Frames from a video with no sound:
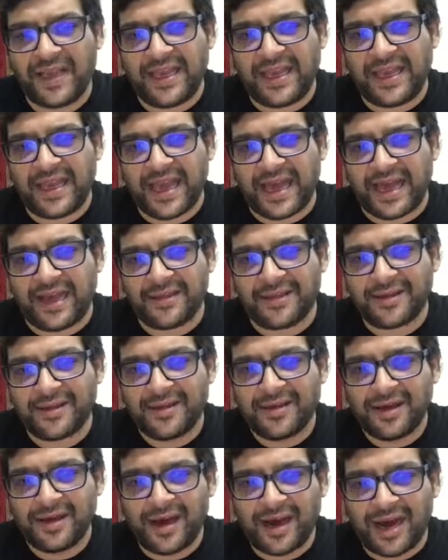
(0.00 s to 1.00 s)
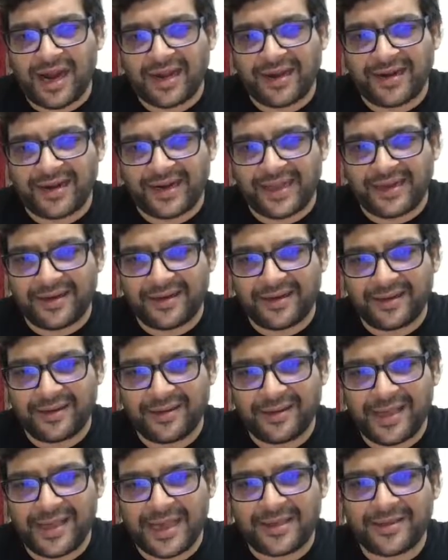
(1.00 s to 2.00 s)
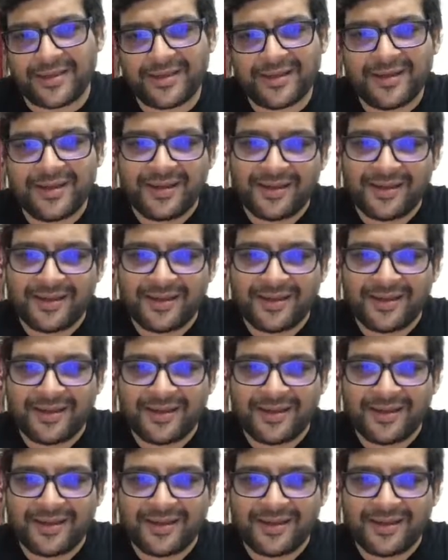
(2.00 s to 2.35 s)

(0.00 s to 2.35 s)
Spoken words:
A as 106.